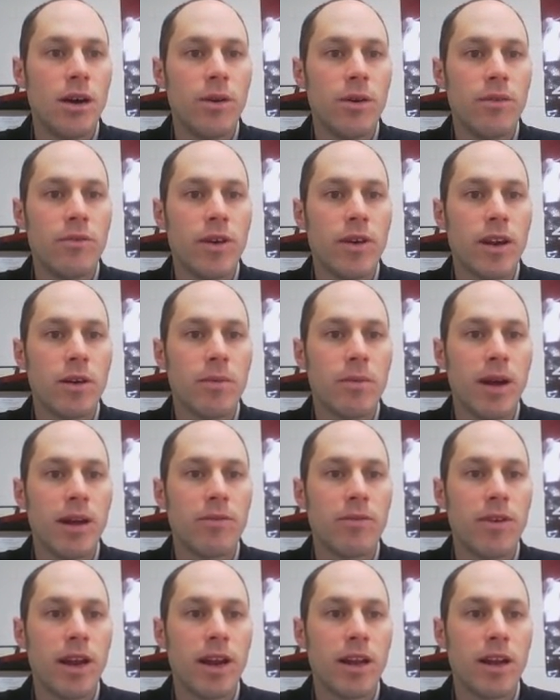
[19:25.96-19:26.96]
Well, we figure
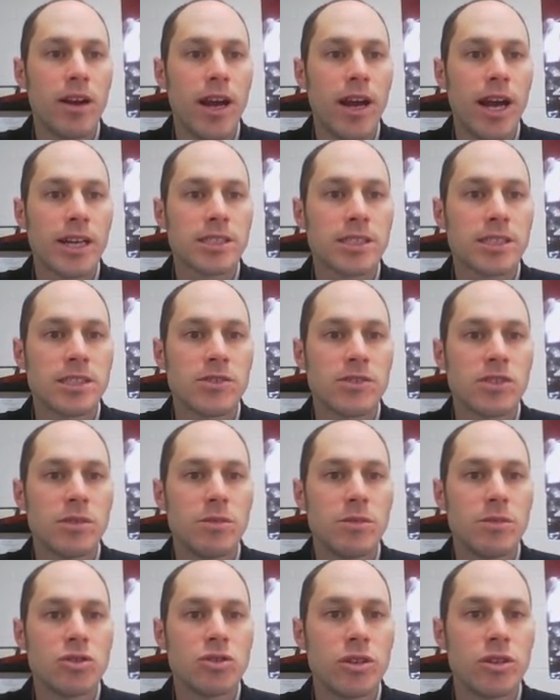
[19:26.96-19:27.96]
by finding our axis of
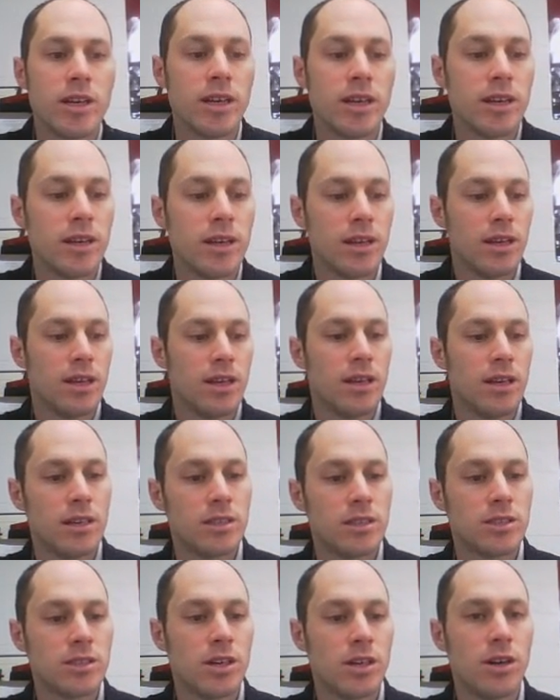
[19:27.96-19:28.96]
symmetry.
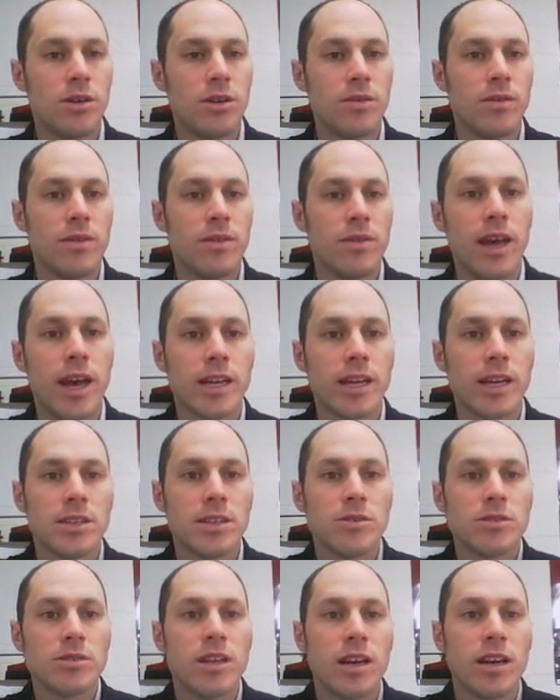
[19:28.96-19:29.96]
So x
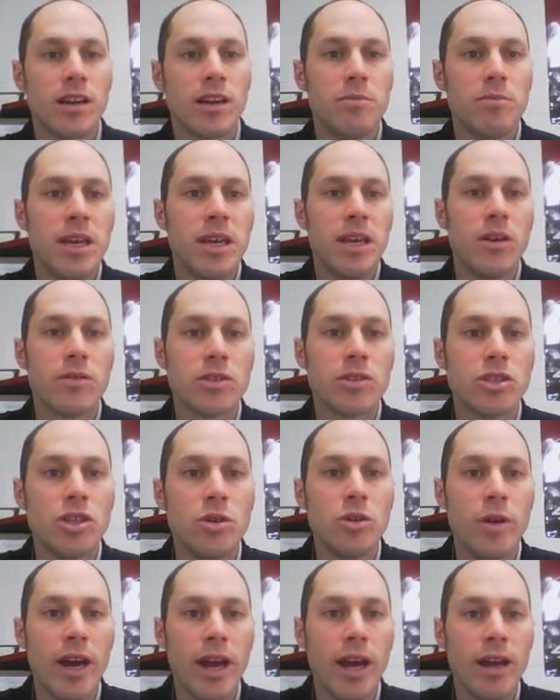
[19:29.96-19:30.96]
equals negative b over
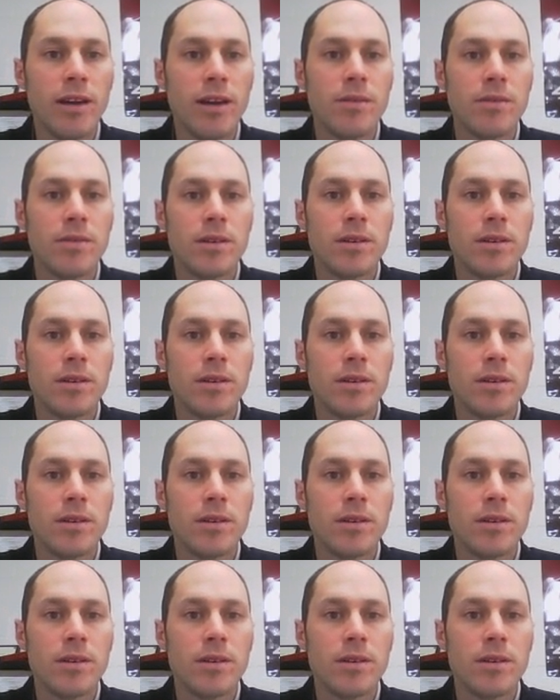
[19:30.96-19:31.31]
2a.